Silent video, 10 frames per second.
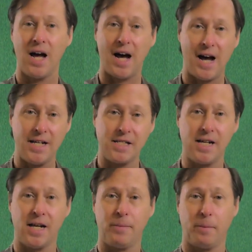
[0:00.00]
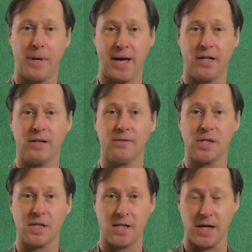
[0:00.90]
I set up a pattern of
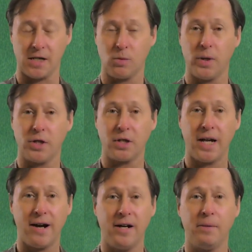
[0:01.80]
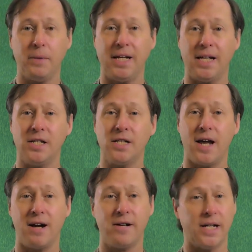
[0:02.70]
success which carried me into
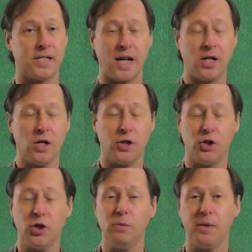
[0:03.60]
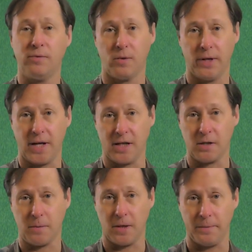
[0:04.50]
areas I couldn't do before that
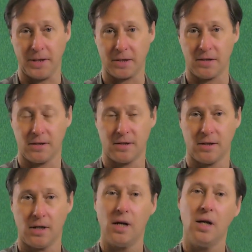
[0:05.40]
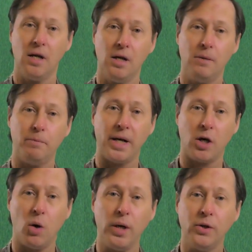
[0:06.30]
experiment. By
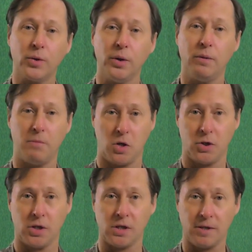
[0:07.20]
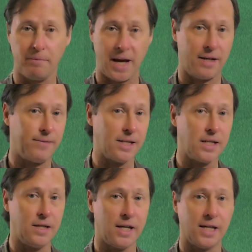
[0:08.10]
going through the motions of
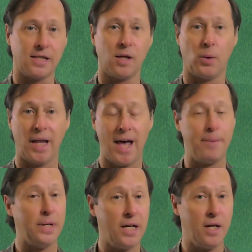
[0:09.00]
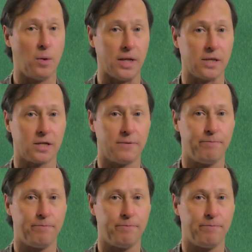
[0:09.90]
manifesting things that will happen anyways,